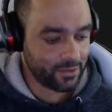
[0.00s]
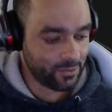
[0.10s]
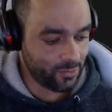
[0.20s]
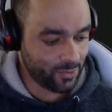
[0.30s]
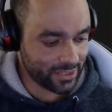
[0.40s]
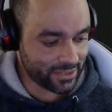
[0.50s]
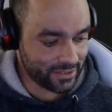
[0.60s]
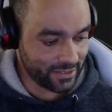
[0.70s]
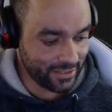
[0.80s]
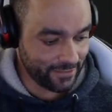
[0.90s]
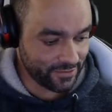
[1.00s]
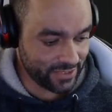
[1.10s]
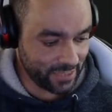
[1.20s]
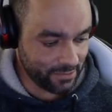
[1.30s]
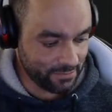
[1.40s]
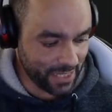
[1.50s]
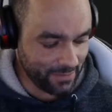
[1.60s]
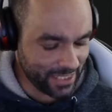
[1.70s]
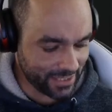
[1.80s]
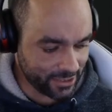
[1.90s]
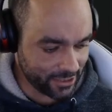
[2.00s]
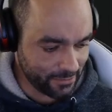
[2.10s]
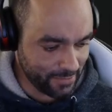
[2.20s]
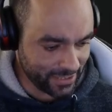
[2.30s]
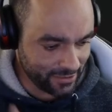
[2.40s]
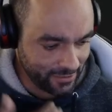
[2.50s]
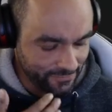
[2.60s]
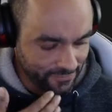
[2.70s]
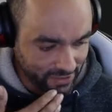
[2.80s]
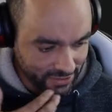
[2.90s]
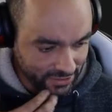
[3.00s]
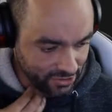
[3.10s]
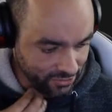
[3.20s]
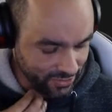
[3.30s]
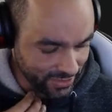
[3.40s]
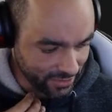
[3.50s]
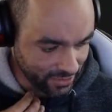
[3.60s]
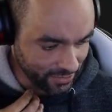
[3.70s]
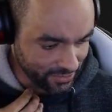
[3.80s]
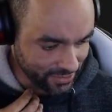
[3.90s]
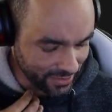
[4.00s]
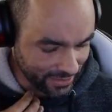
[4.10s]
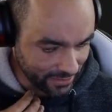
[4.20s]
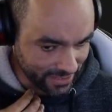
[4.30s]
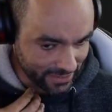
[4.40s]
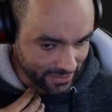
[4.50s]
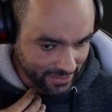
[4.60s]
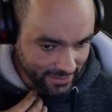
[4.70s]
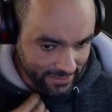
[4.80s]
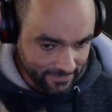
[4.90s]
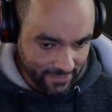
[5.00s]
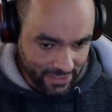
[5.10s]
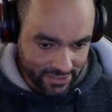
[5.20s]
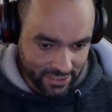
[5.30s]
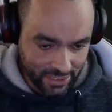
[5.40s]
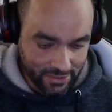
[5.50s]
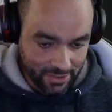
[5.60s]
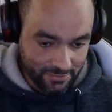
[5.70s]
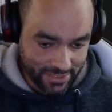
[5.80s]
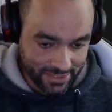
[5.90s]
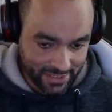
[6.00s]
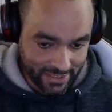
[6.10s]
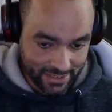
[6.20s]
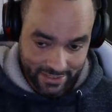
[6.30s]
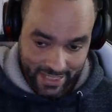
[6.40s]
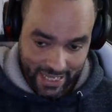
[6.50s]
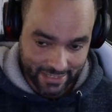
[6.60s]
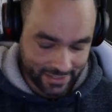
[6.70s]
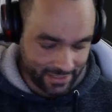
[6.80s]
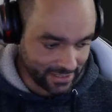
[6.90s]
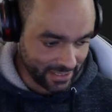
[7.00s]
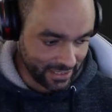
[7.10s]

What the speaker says: what's the difference there, but maybe that's just a matter of tuning the current a little bit. So, but yeah, it's